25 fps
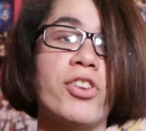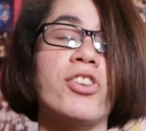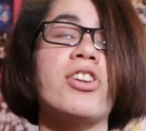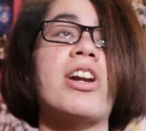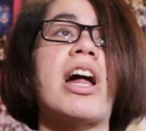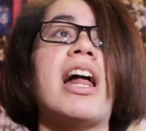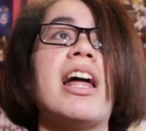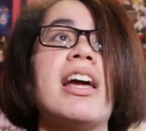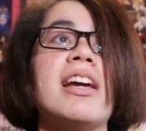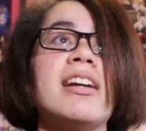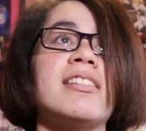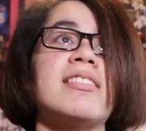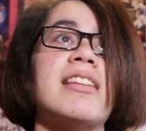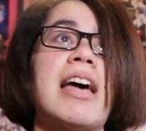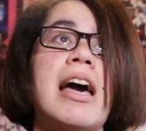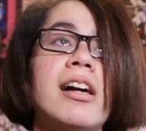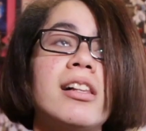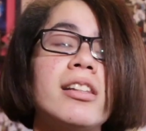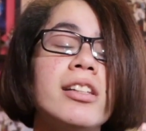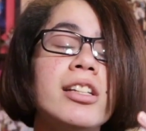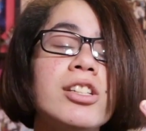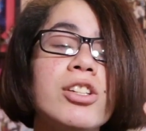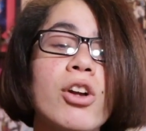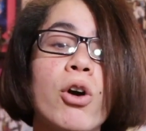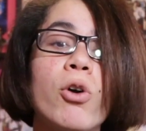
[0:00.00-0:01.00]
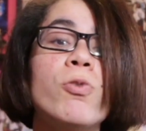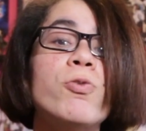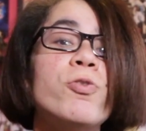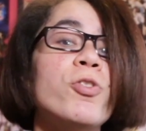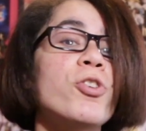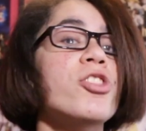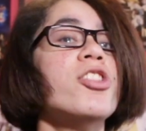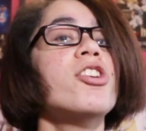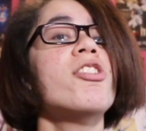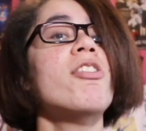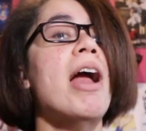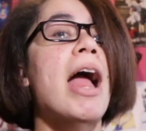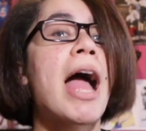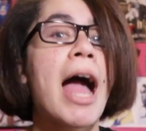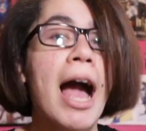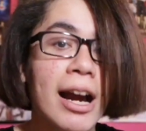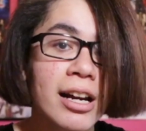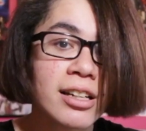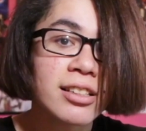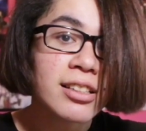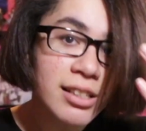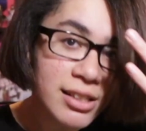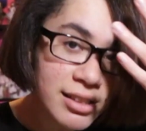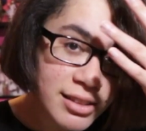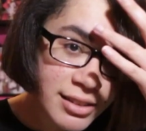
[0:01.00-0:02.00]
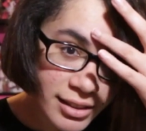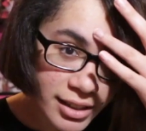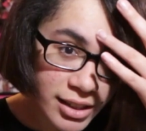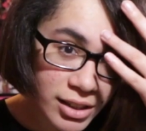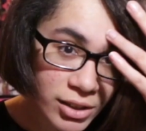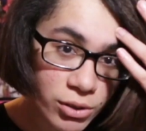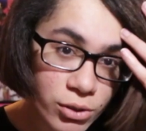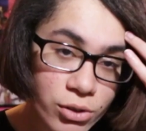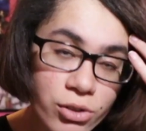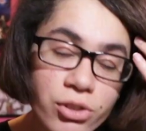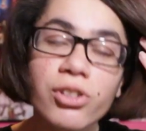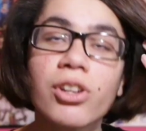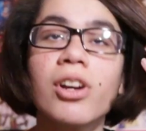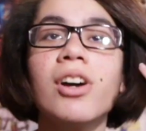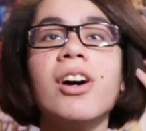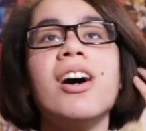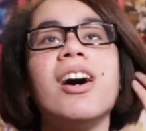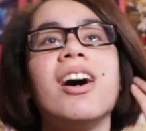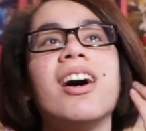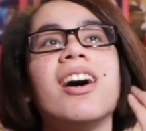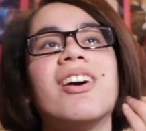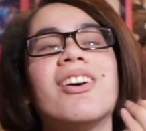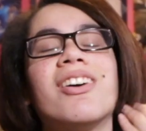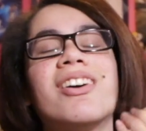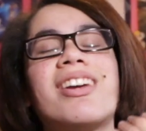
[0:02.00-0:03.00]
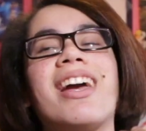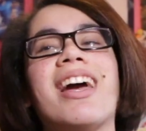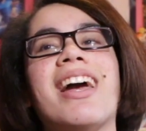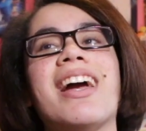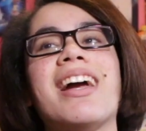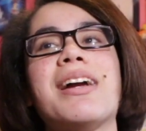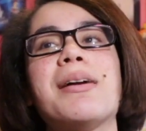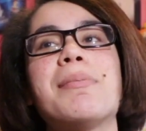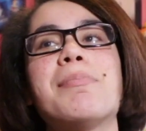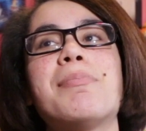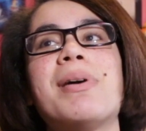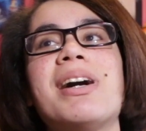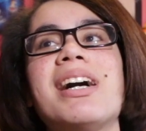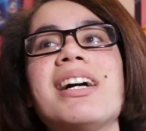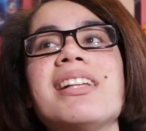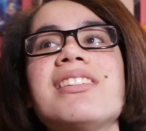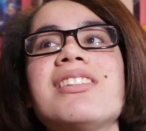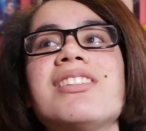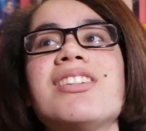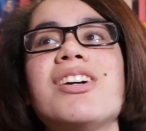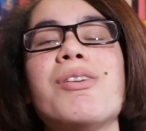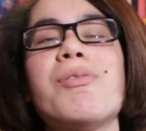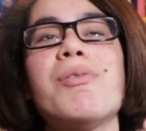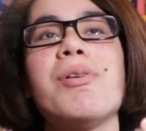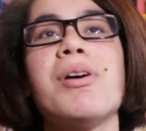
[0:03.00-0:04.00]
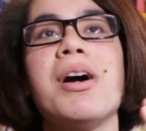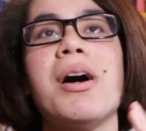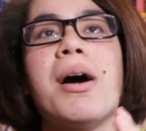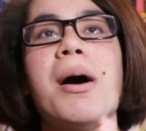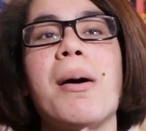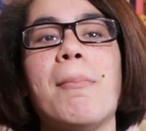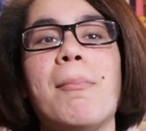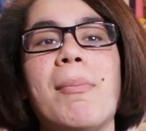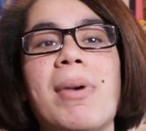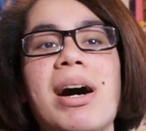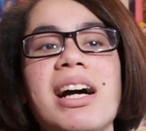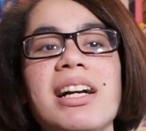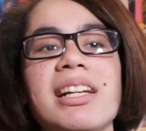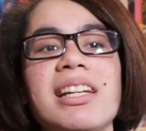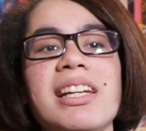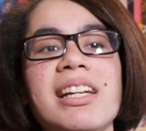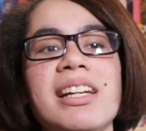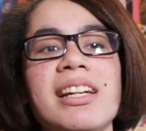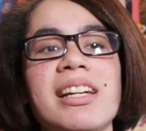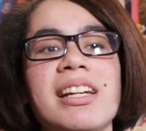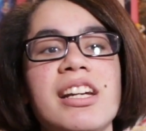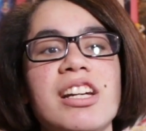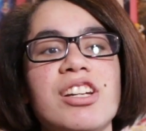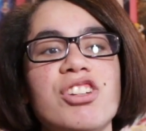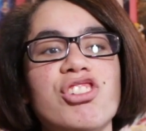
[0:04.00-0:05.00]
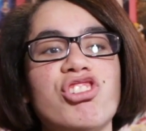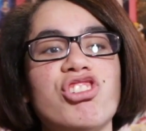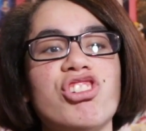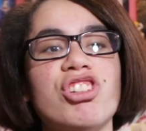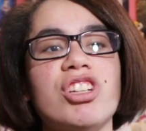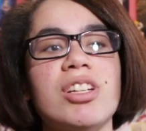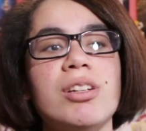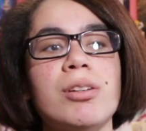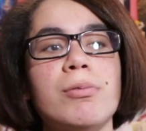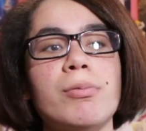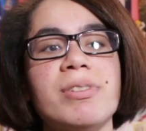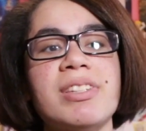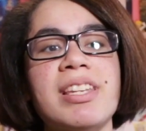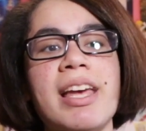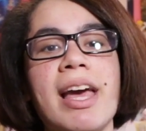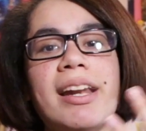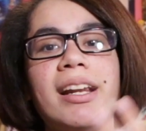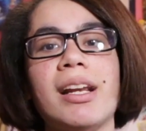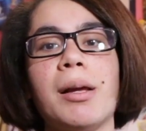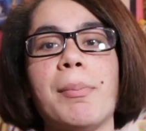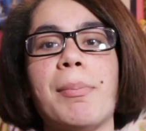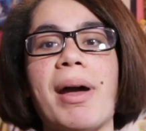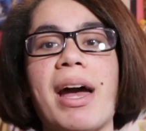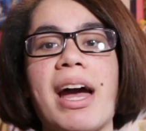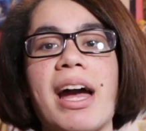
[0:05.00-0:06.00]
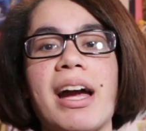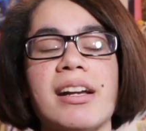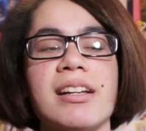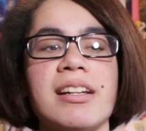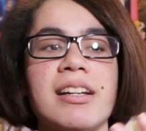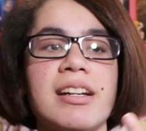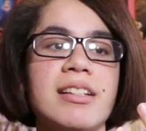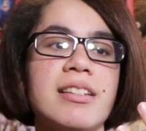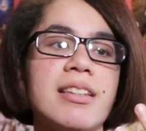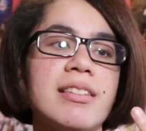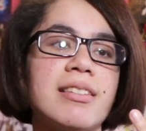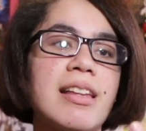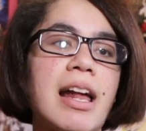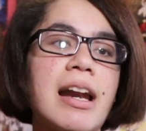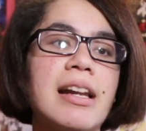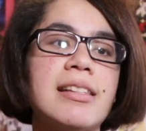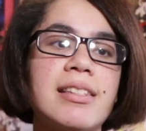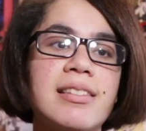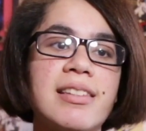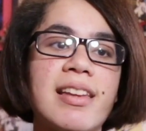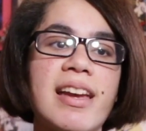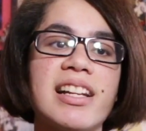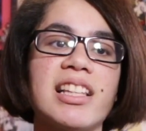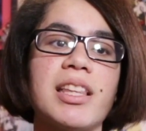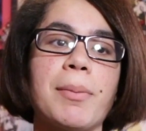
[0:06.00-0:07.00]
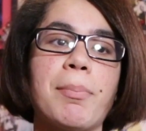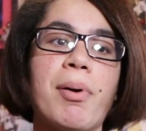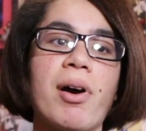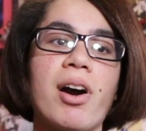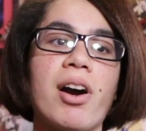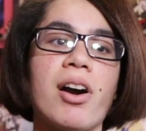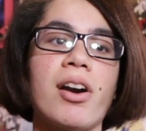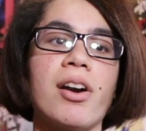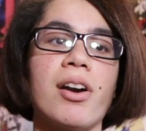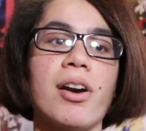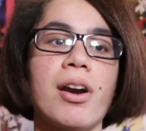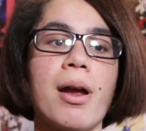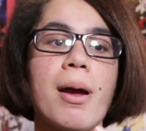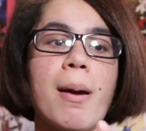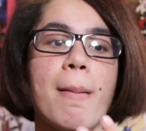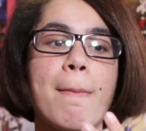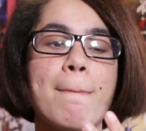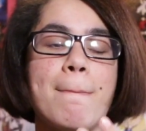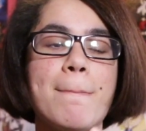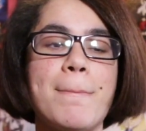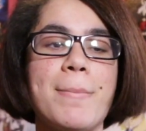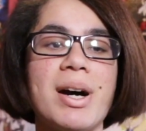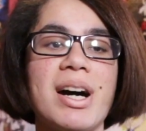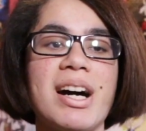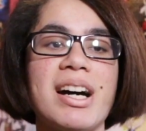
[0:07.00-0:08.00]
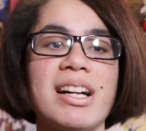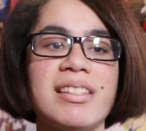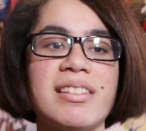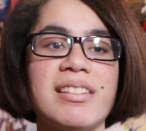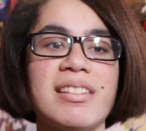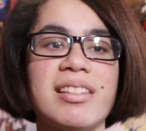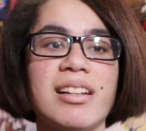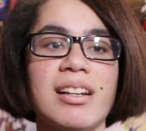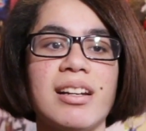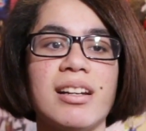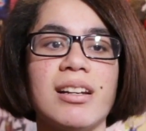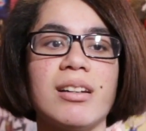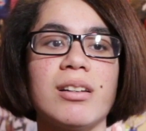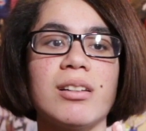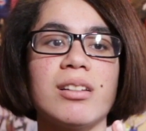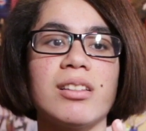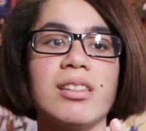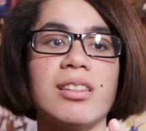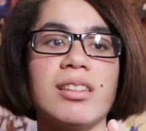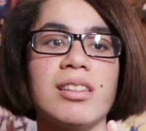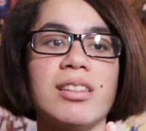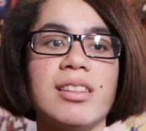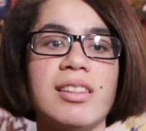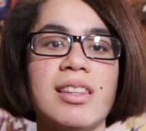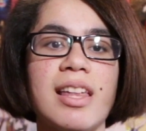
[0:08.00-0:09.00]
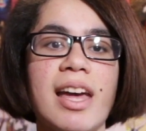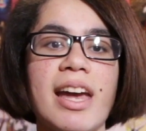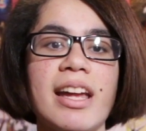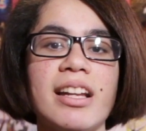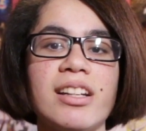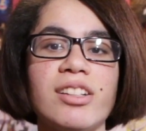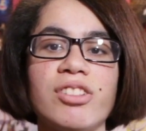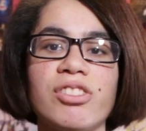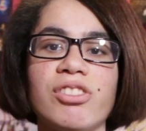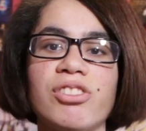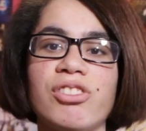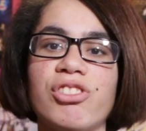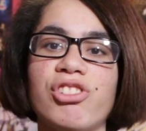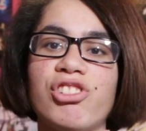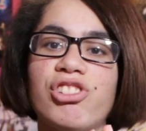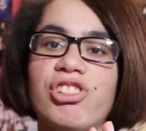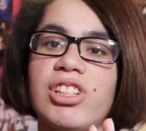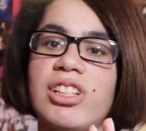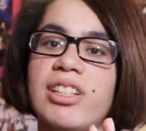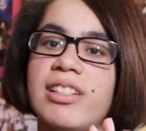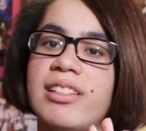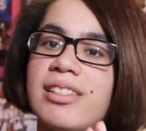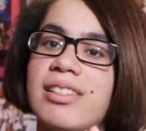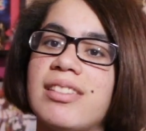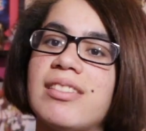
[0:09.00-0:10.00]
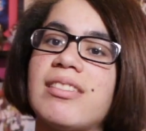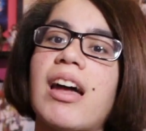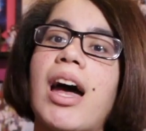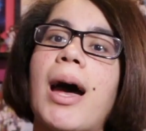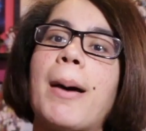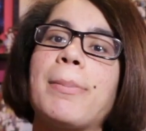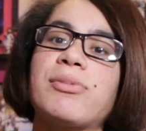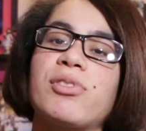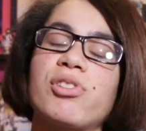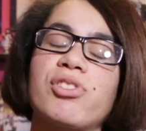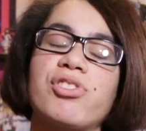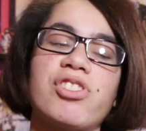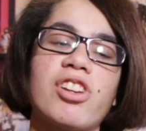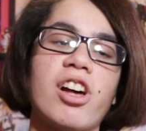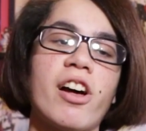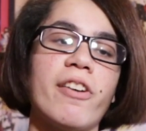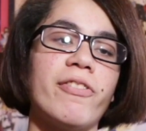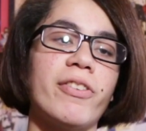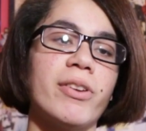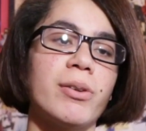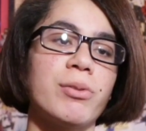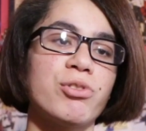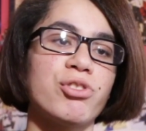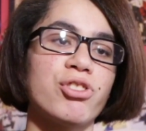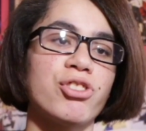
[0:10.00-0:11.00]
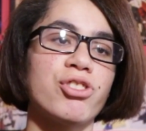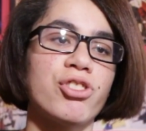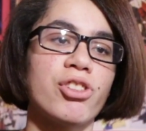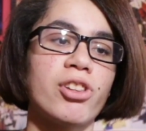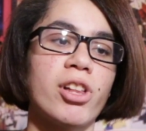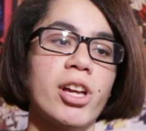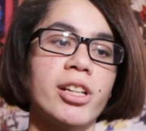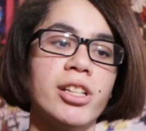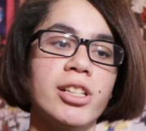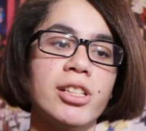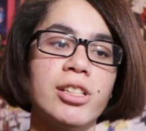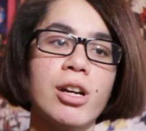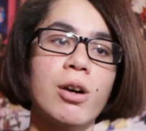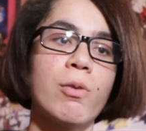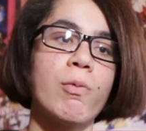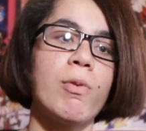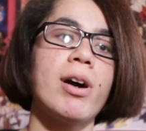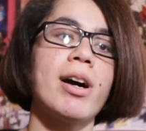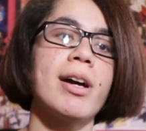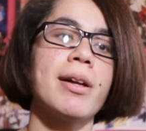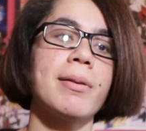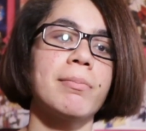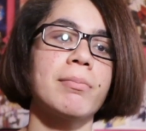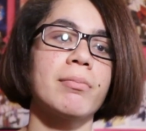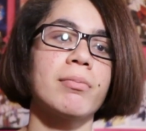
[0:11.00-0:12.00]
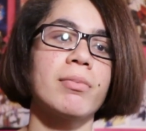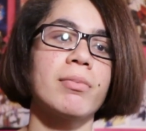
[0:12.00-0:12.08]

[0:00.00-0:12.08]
They're not exactly known for their acting skills, okay? But, you know, Maki, she was heading back, decided to take the part, but then she stopped herself and was just still like, you know what?